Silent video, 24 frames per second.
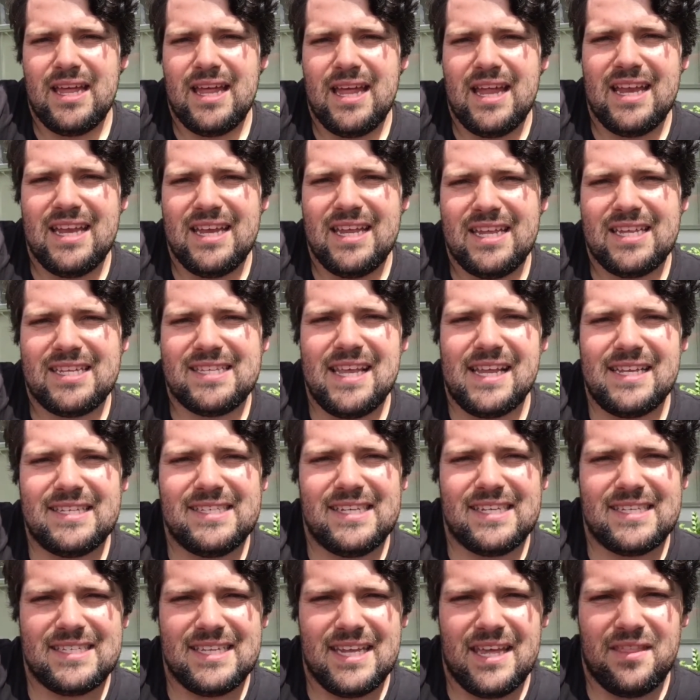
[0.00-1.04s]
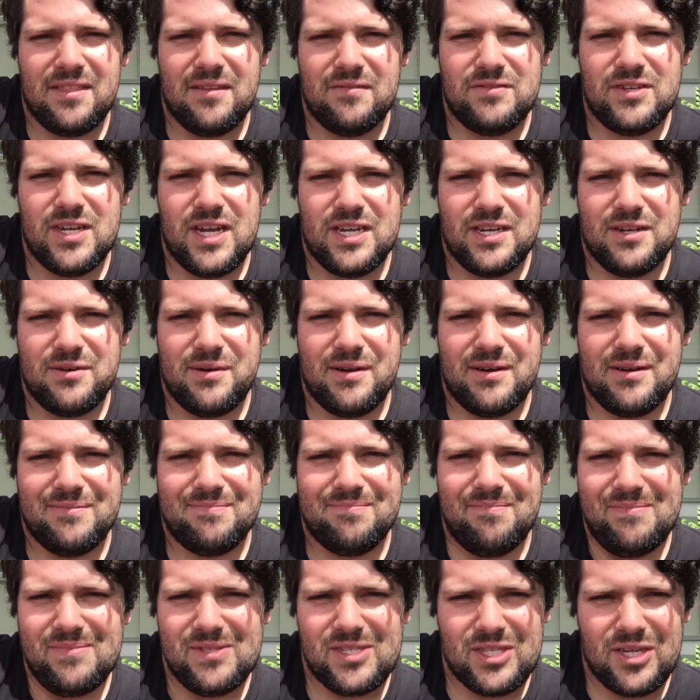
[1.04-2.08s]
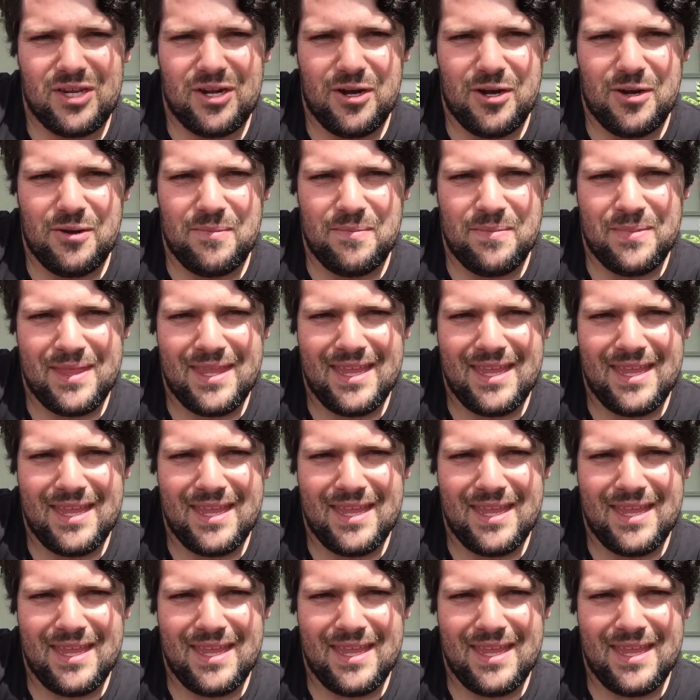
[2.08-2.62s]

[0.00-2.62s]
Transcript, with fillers: and he said 16th of January so